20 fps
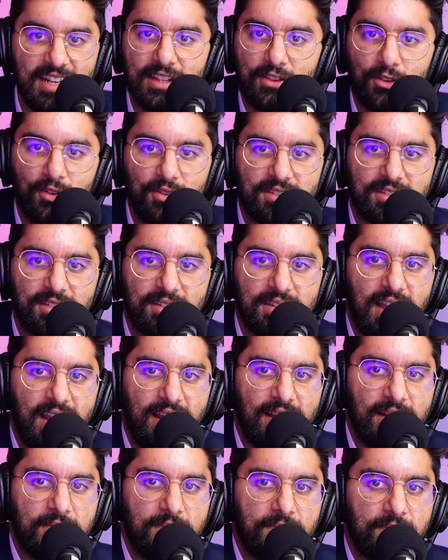thoughts on
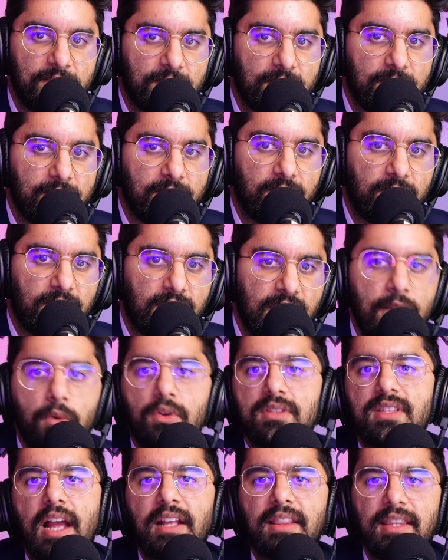that? He
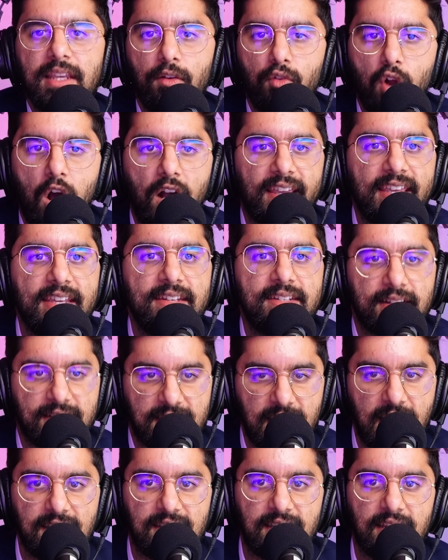was like the Iraqi
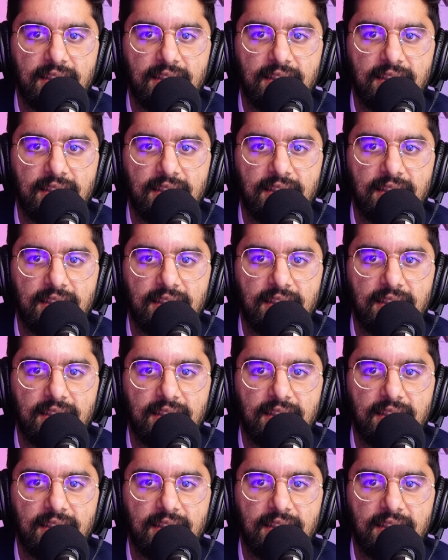dictator